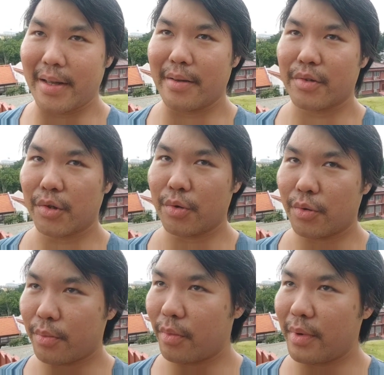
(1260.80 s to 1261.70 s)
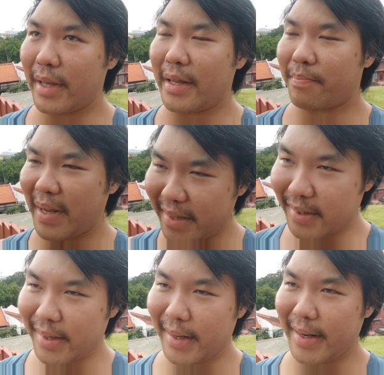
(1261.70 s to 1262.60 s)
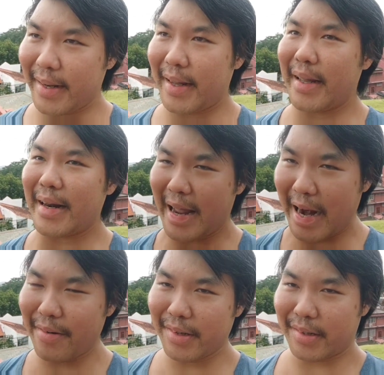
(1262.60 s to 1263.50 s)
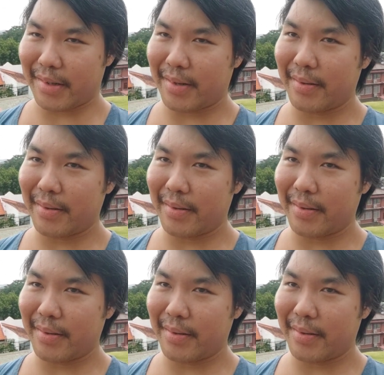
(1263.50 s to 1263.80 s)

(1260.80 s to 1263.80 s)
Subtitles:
So it basically inherited